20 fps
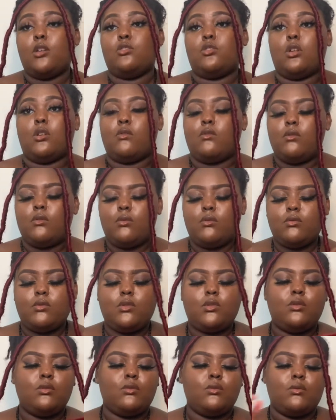I figured it
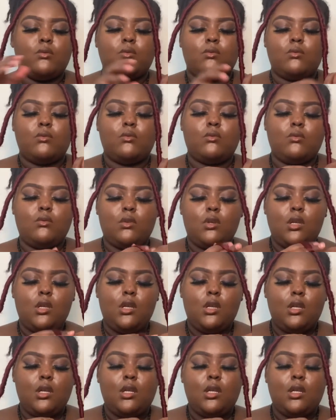out by the end of it.